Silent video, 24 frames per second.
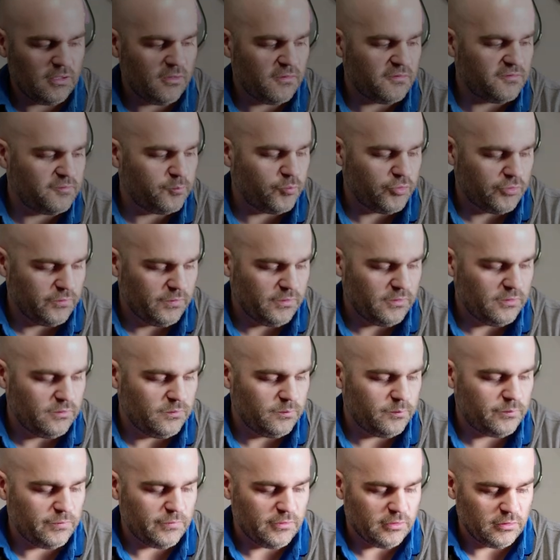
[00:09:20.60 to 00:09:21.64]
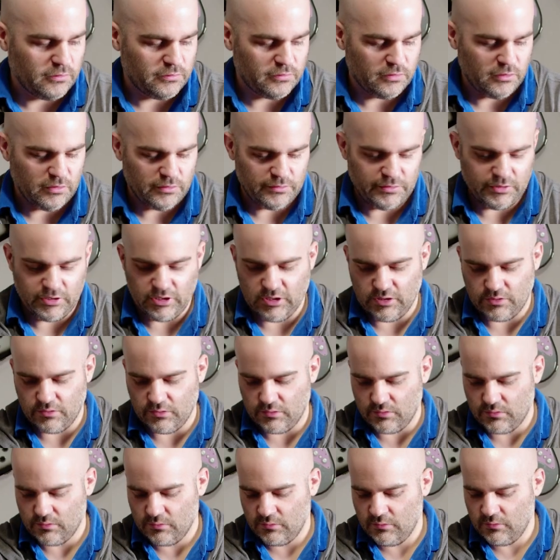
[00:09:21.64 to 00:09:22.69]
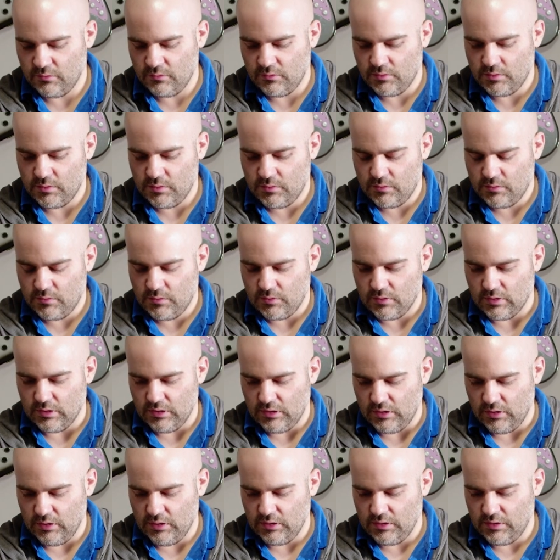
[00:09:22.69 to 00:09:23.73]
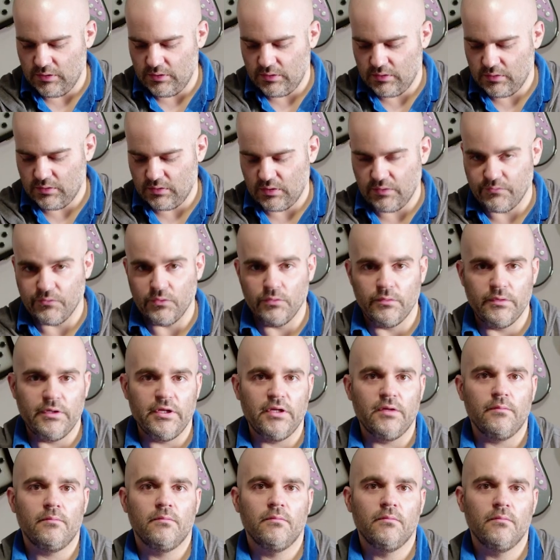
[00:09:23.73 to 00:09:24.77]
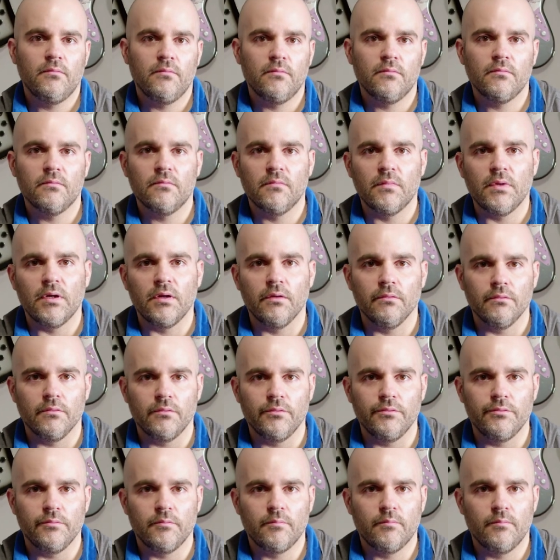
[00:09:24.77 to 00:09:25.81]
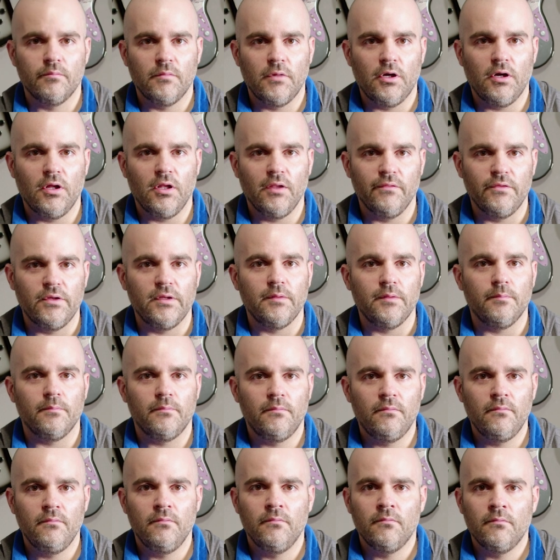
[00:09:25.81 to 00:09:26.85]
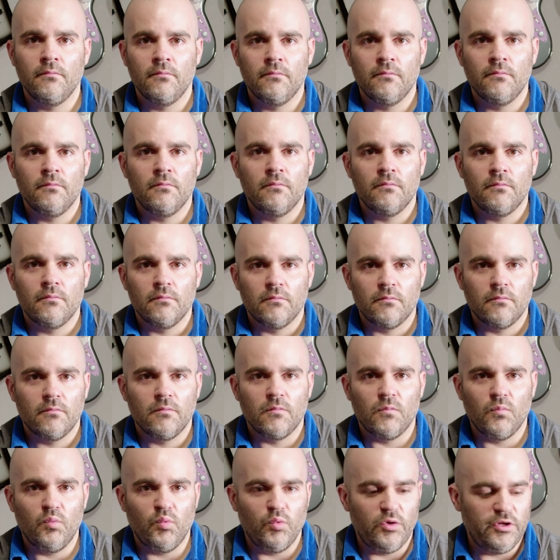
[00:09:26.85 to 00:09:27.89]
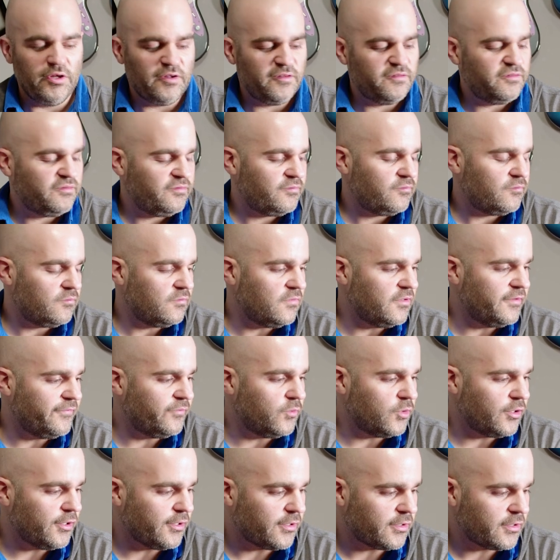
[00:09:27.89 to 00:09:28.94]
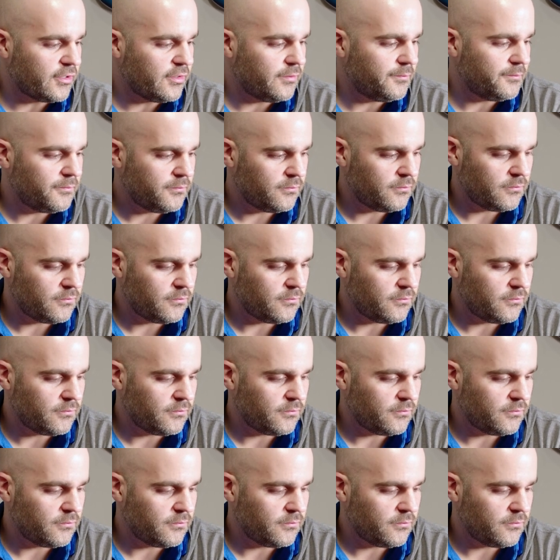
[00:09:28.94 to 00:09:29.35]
I was putting the guitar together and I ruined it. I ruined all of it. Weeks of work,